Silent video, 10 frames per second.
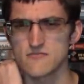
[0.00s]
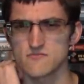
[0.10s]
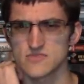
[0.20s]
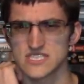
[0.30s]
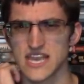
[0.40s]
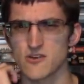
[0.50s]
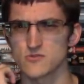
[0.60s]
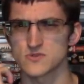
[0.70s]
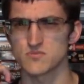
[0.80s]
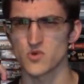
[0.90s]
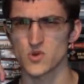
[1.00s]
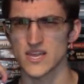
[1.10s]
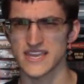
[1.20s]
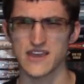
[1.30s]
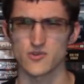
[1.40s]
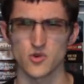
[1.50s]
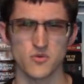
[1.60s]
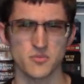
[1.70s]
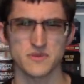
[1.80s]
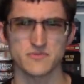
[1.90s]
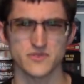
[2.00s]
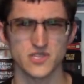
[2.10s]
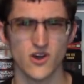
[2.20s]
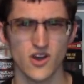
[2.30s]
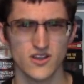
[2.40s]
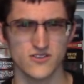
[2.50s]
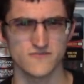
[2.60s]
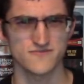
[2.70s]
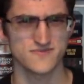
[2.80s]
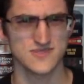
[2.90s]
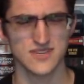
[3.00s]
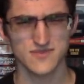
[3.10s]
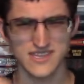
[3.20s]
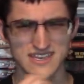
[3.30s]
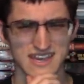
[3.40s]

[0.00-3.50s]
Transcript: sound more like how normal people talk or something.